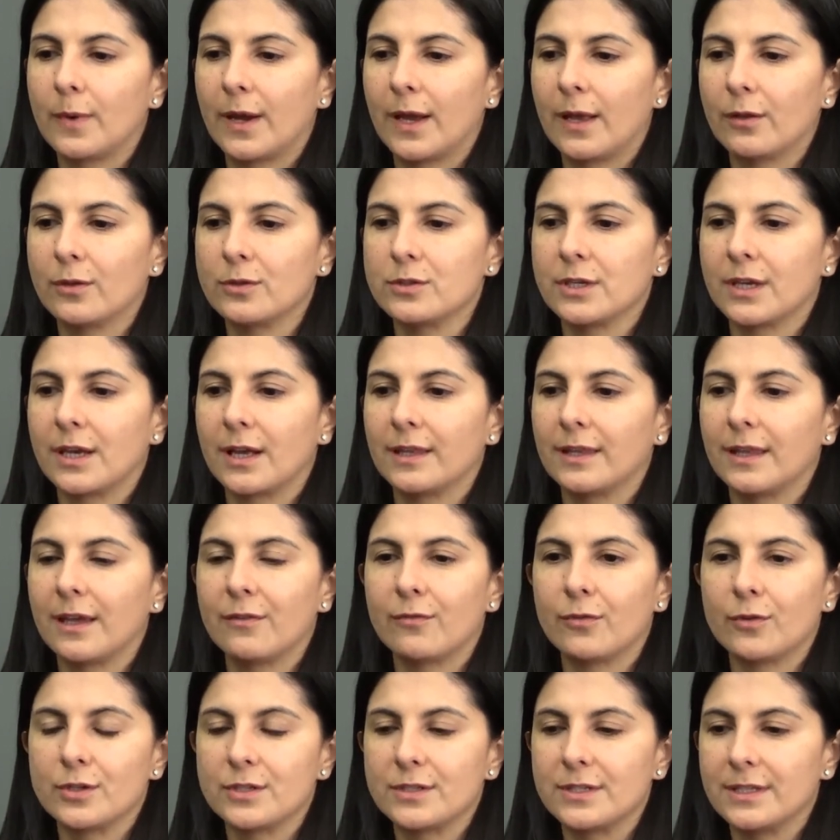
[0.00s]
biological
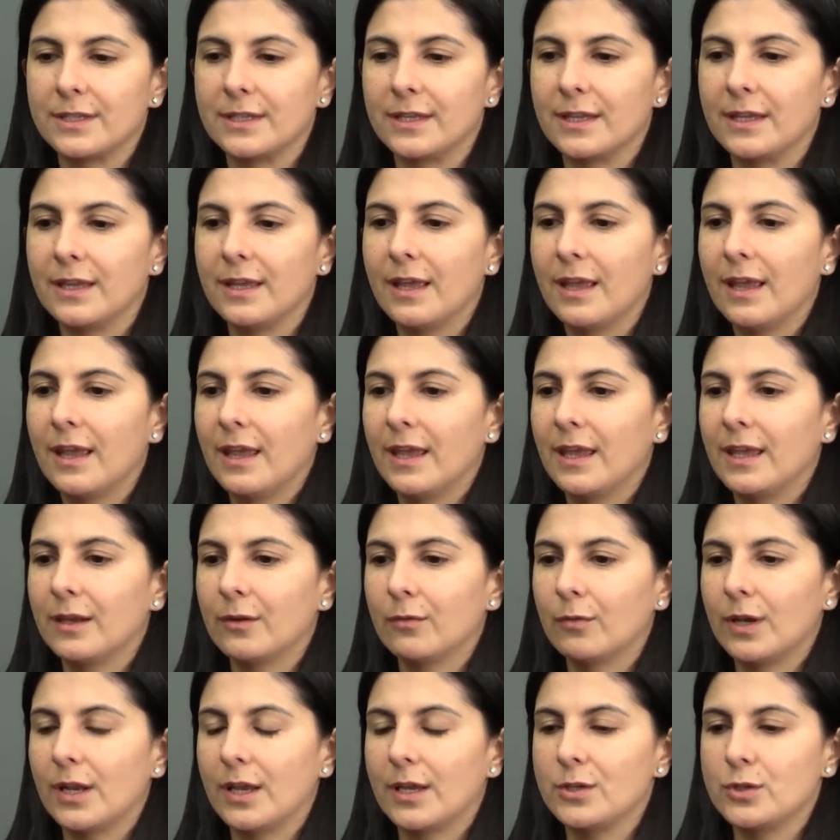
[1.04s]
diversity
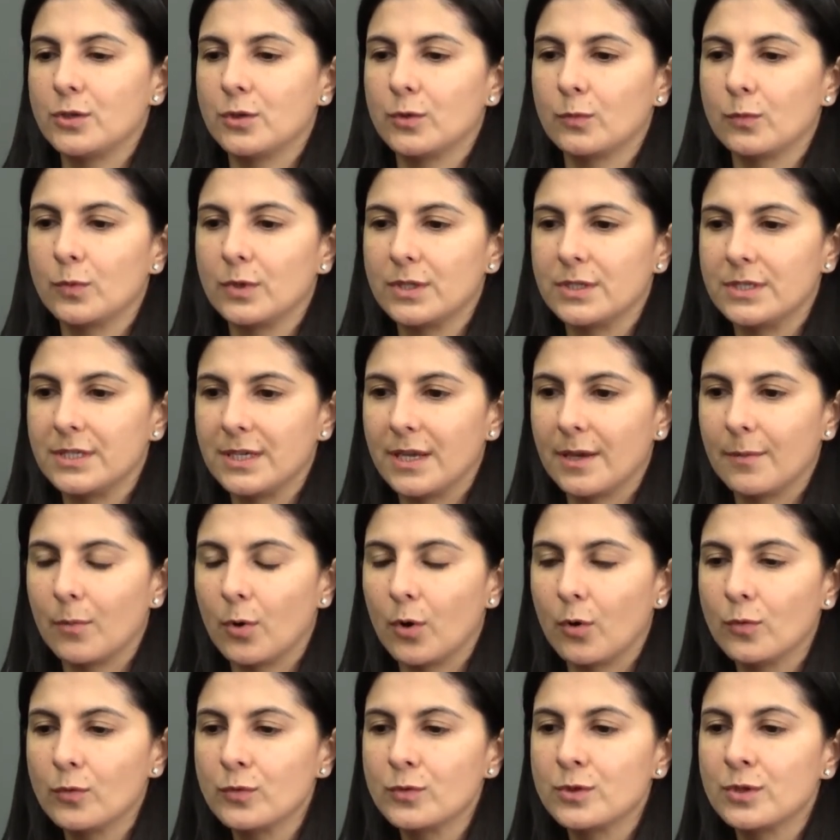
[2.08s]
in relation with
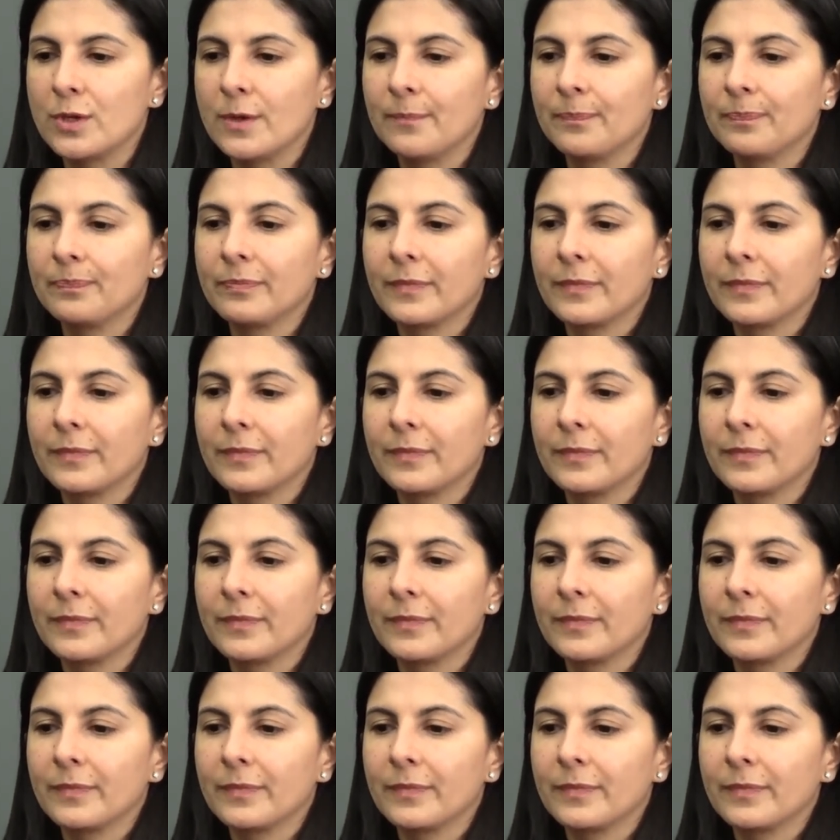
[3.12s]
GMOs.